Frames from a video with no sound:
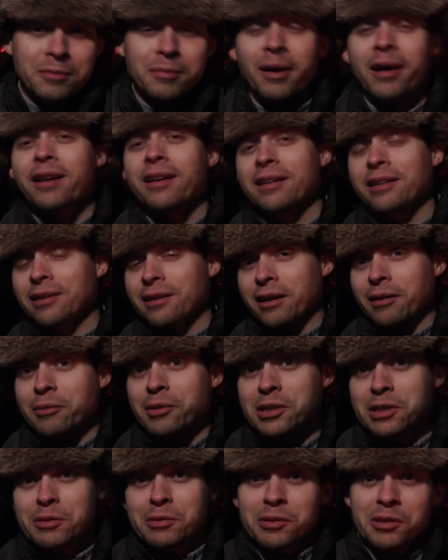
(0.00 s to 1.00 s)
about it you know i
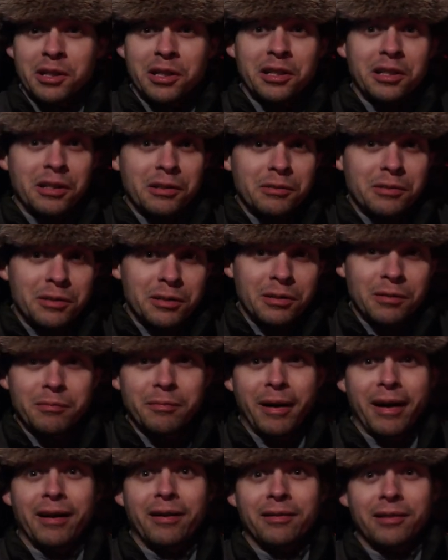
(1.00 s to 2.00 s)
wish it was a go-to
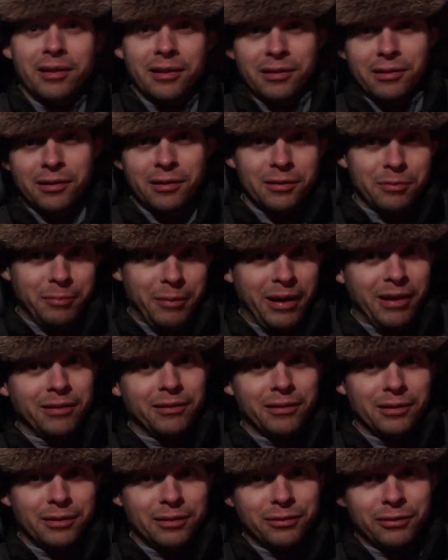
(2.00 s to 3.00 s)
mount you know this
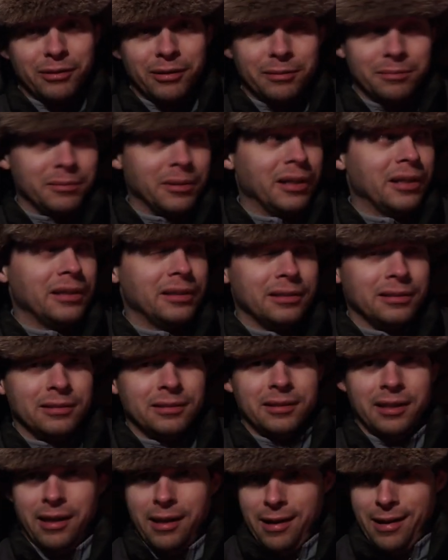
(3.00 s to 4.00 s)
mount is from
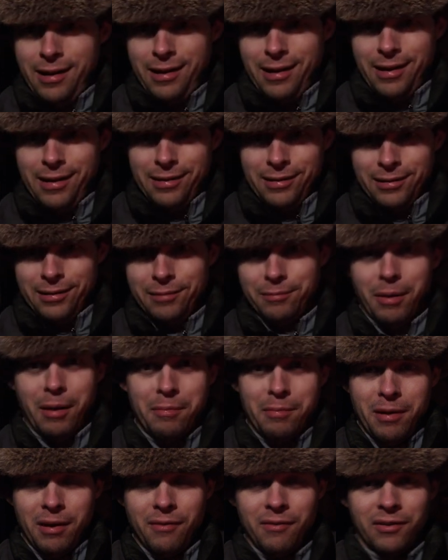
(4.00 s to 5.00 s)
the 80s or
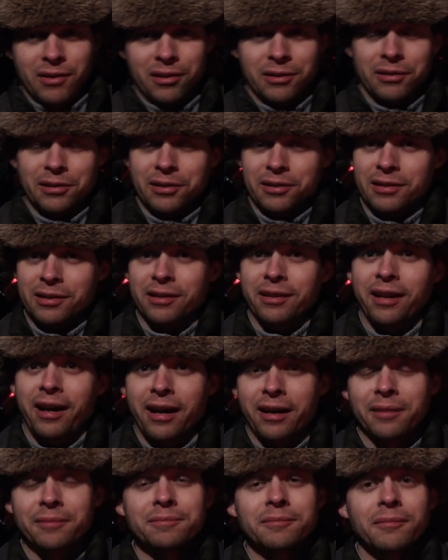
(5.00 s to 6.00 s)
maybe even earlier than
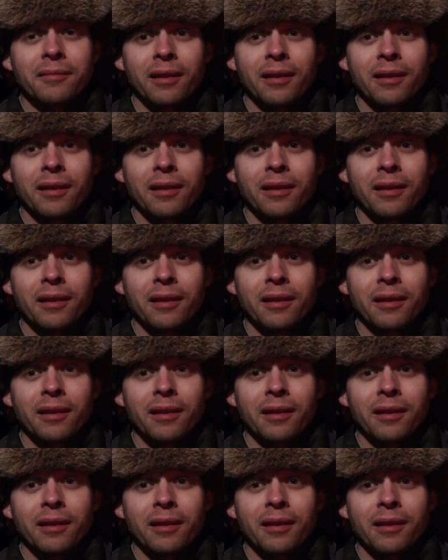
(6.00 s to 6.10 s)
that